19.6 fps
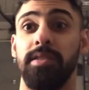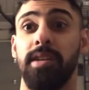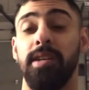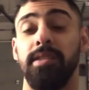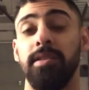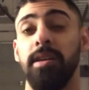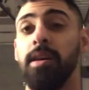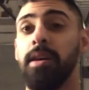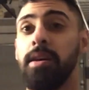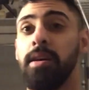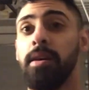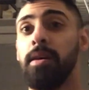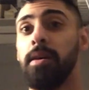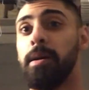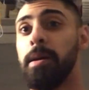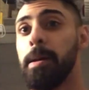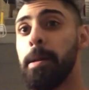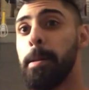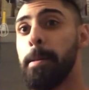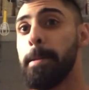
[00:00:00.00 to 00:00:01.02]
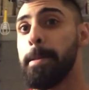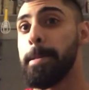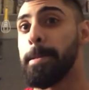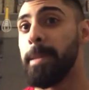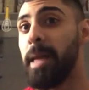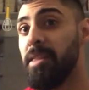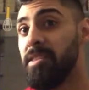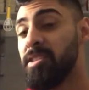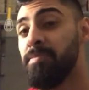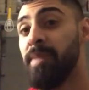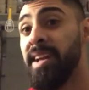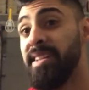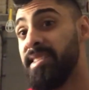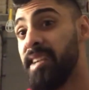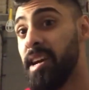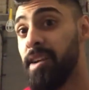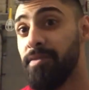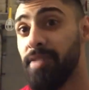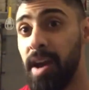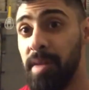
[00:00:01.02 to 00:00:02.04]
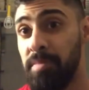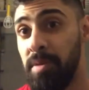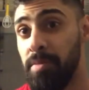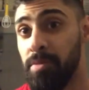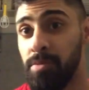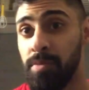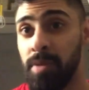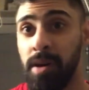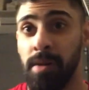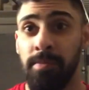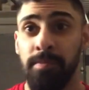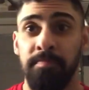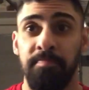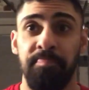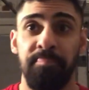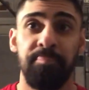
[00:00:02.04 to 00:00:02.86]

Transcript: Because now this might terrify people, but